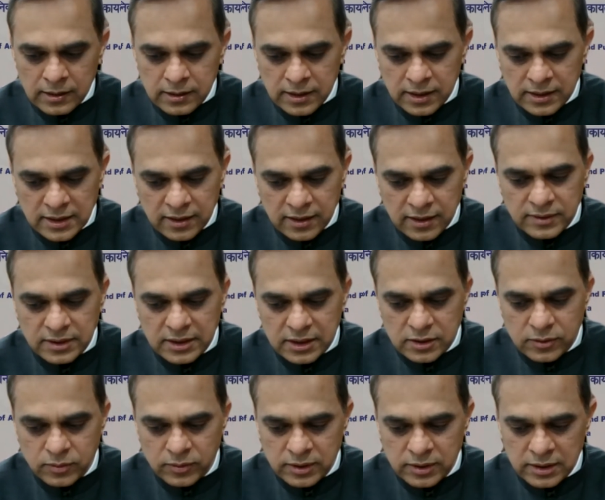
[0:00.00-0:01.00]
The
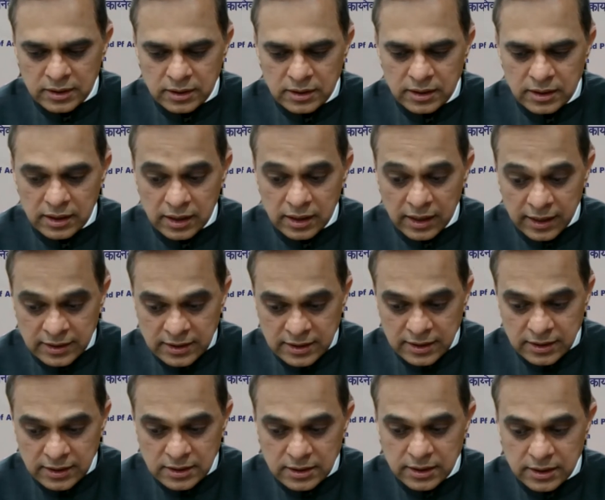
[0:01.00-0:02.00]
services were
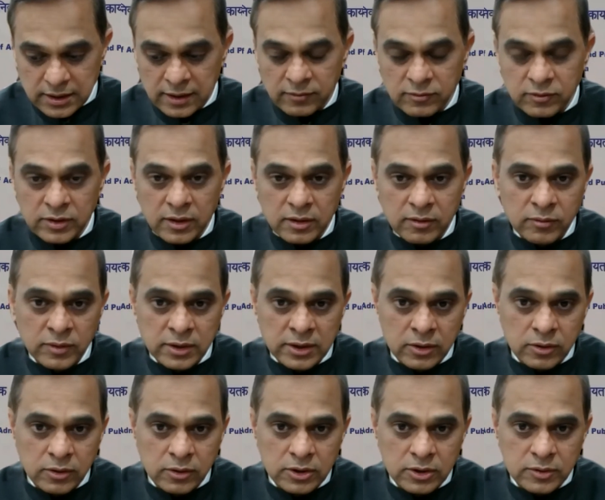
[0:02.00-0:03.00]
assessed and were
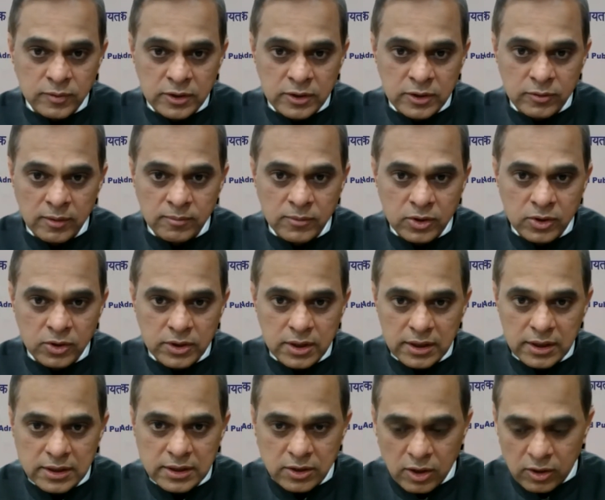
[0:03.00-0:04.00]
those which were
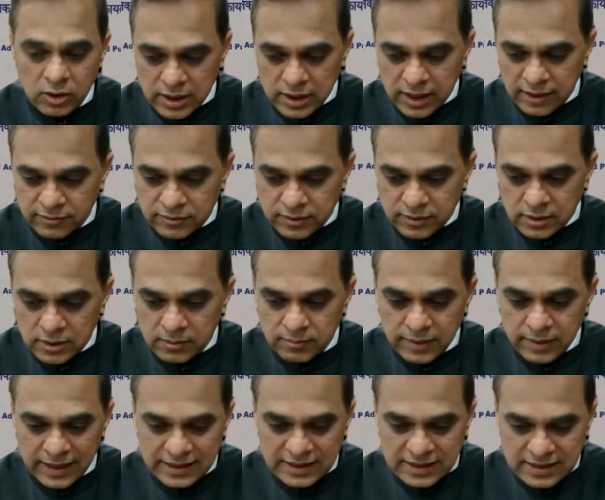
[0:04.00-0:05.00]
mostly sought after
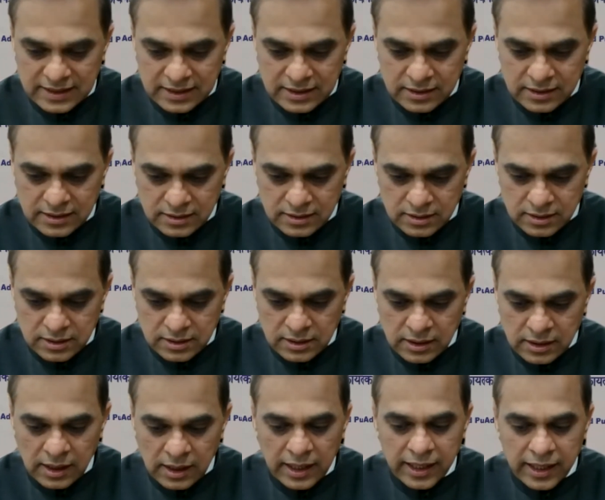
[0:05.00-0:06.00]
by the
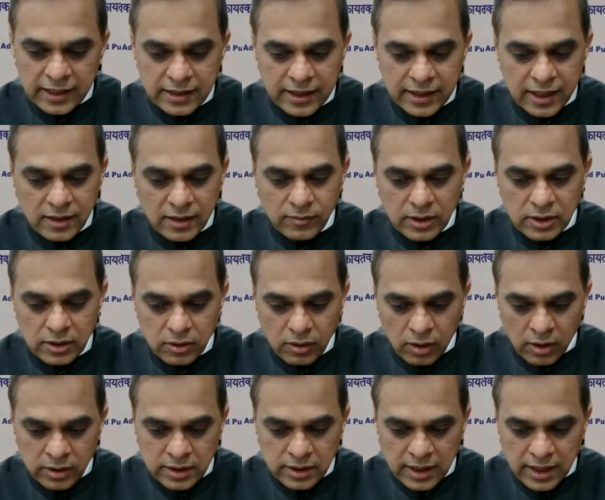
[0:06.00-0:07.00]
citizens and delivered
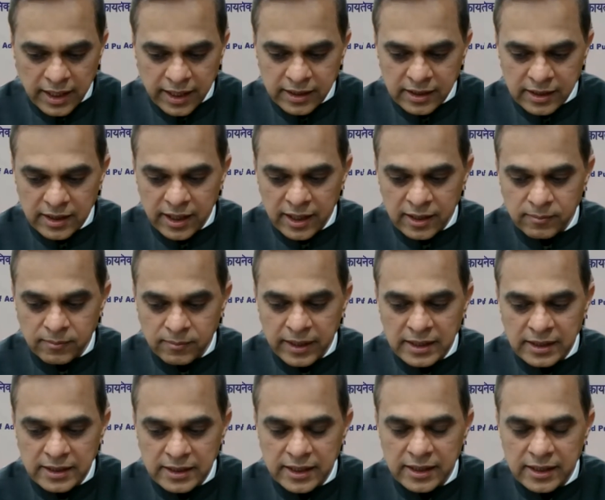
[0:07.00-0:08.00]
online and
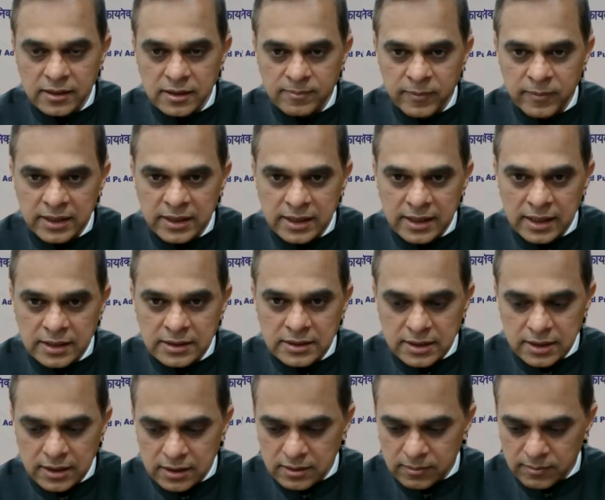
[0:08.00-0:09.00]
maintained by the
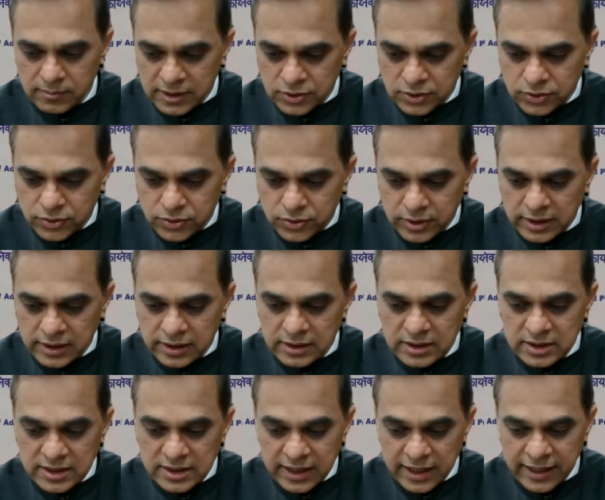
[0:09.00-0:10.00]
concerned ministry,
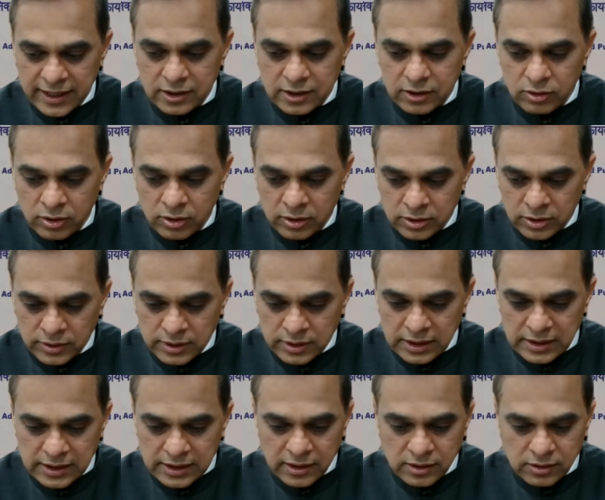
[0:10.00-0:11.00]
state, or
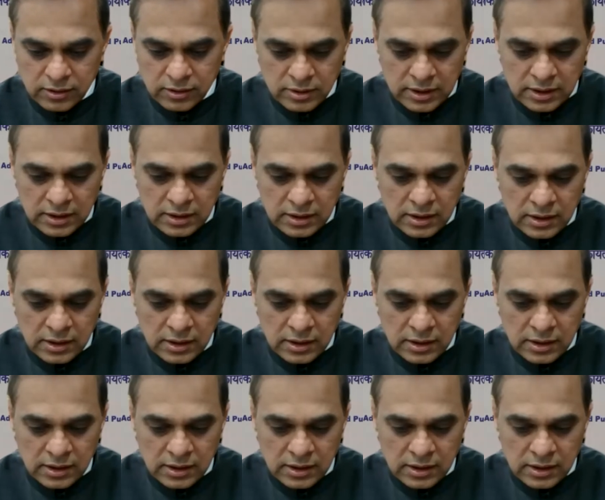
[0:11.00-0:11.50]
union territory.